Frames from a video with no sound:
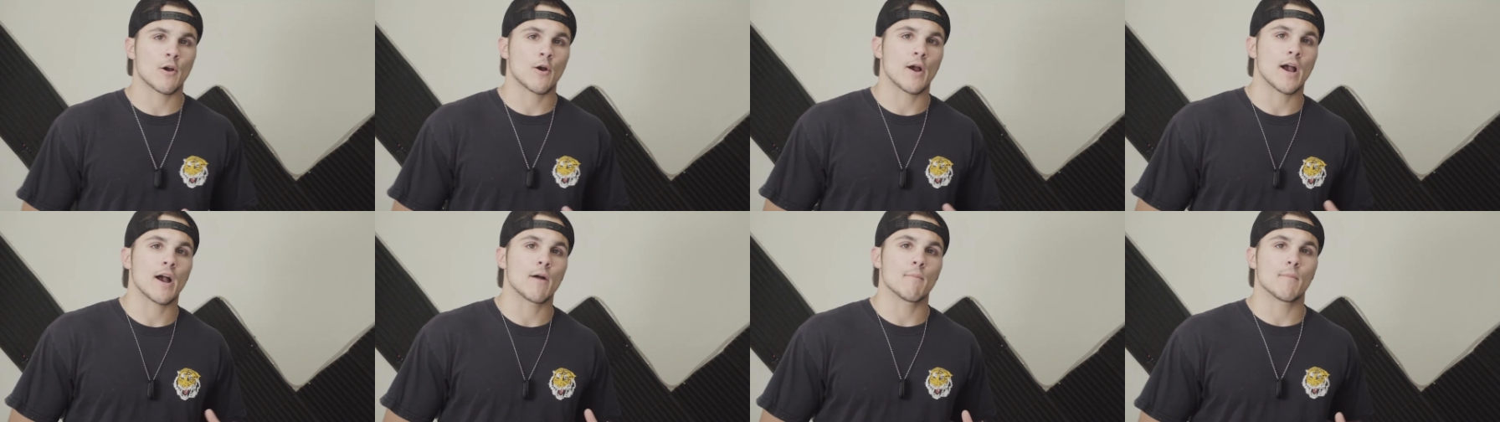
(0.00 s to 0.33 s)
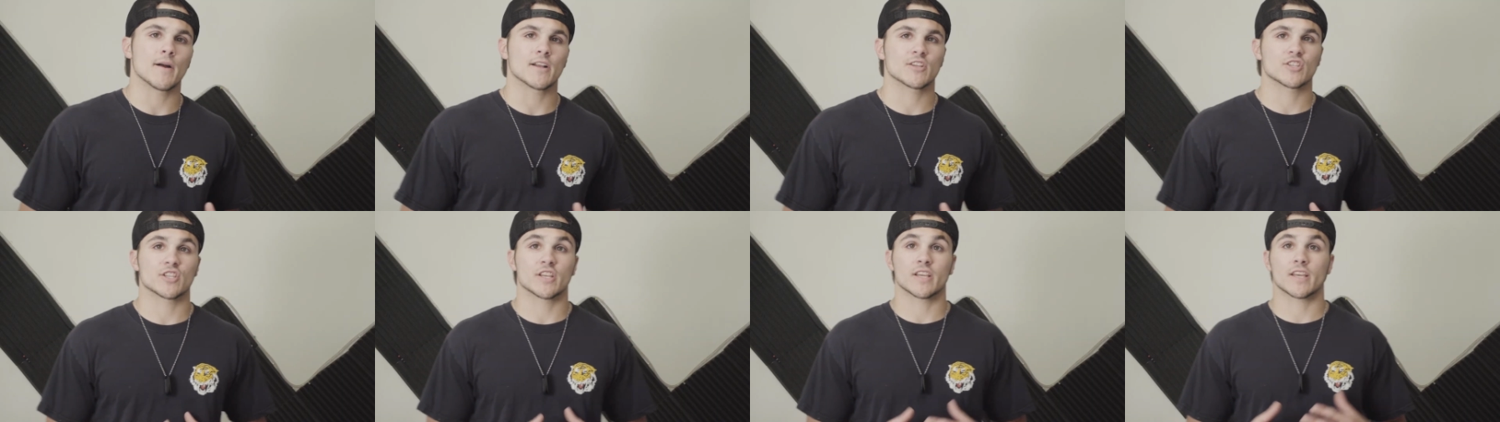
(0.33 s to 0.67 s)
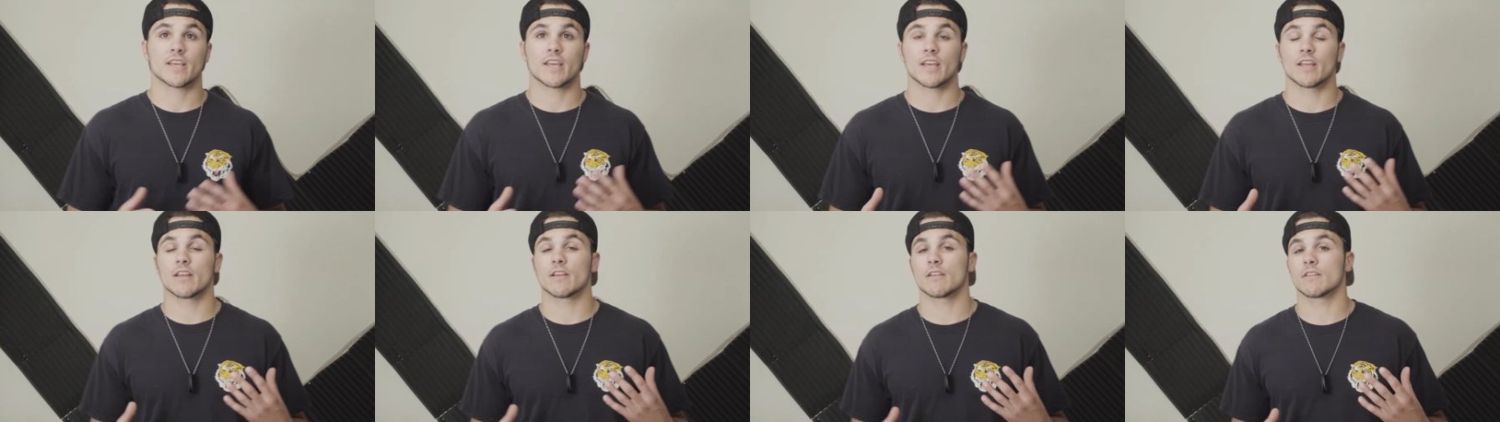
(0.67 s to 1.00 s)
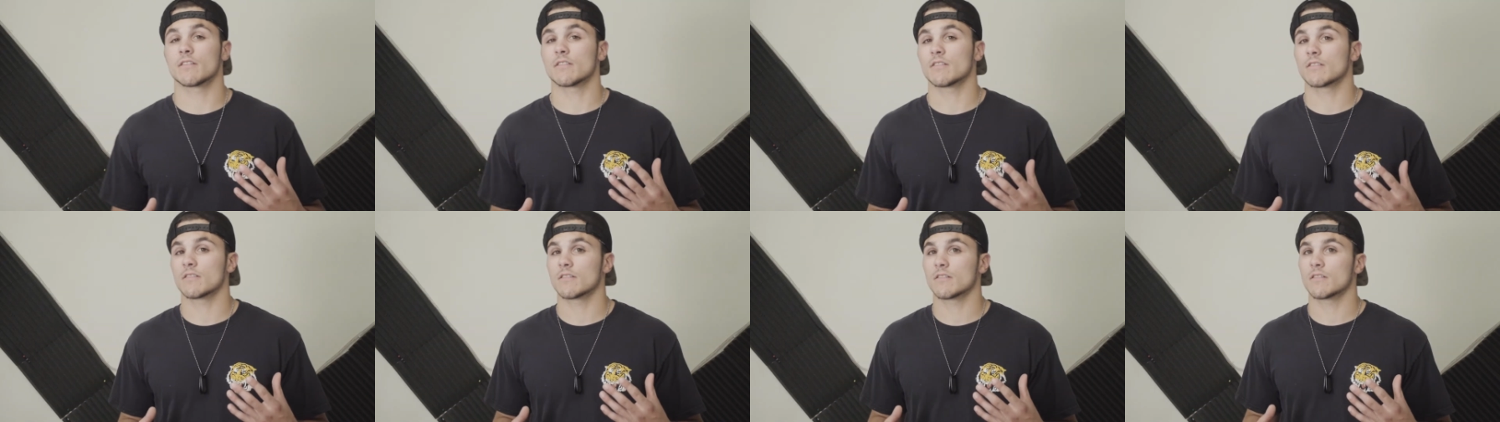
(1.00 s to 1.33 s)
know how much it
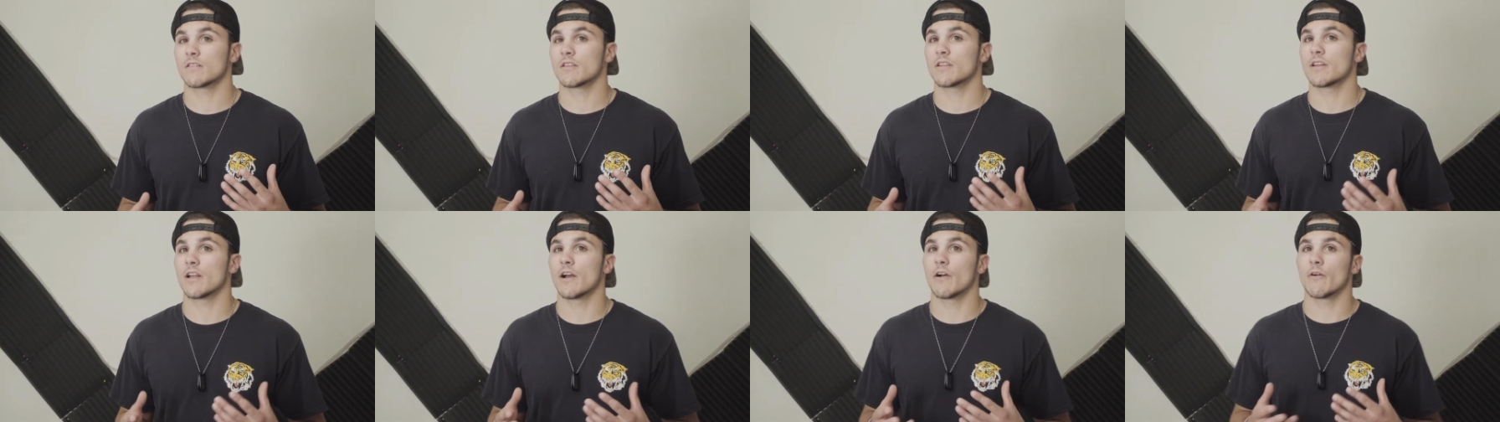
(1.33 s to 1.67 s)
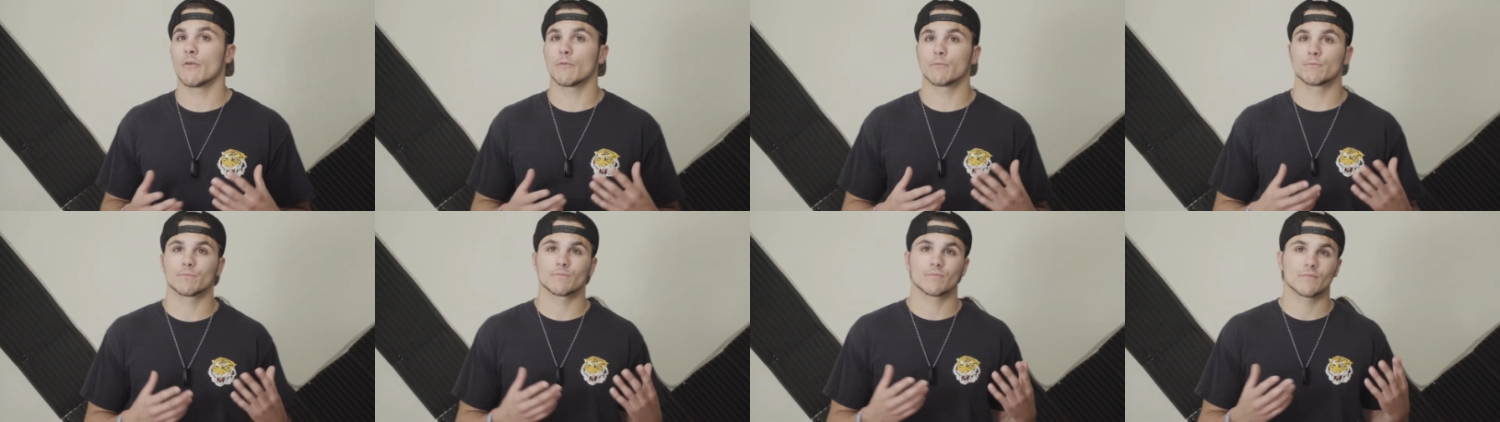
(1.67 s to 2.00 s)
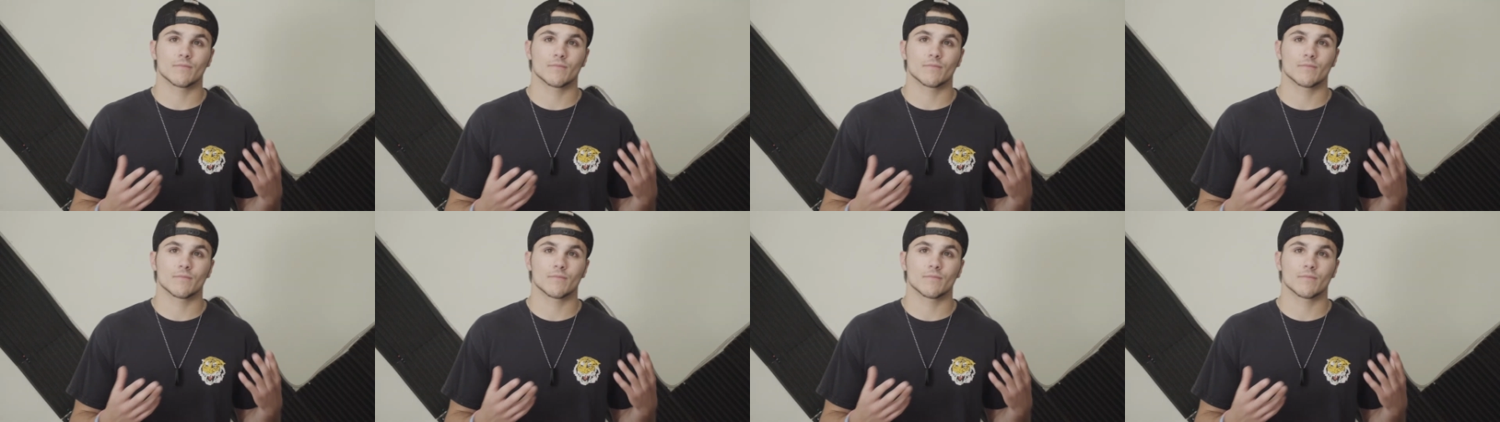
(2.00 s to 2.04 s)
can you know